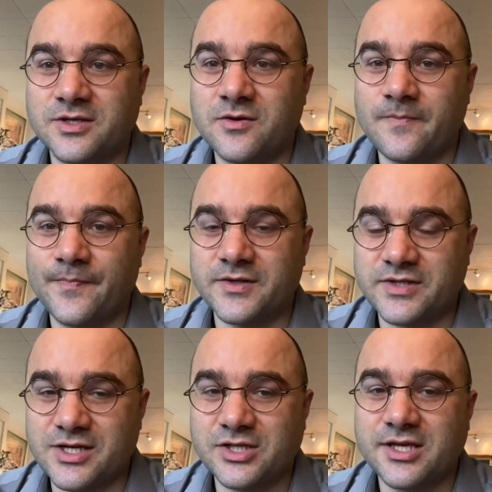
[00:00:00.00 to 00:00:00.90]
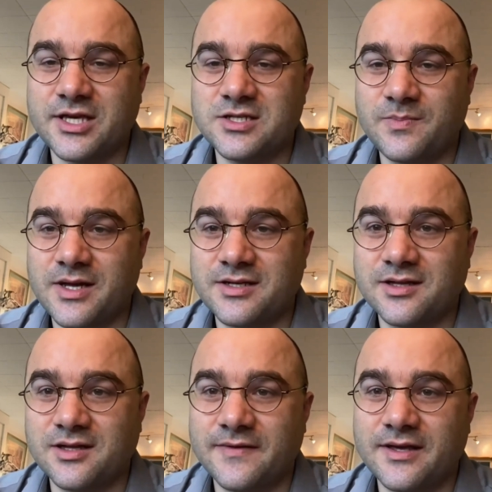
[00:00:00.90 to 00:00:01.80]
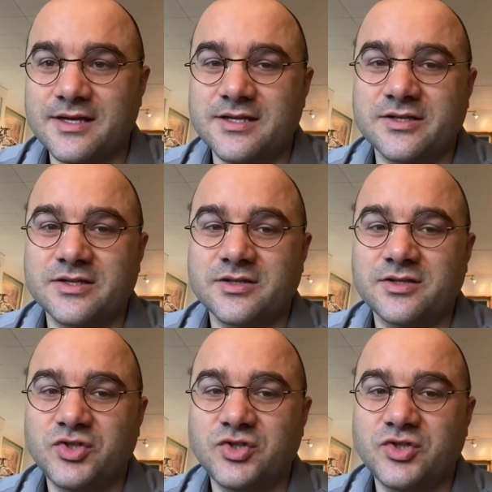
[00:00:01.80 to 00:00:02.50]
So essentially, independent living is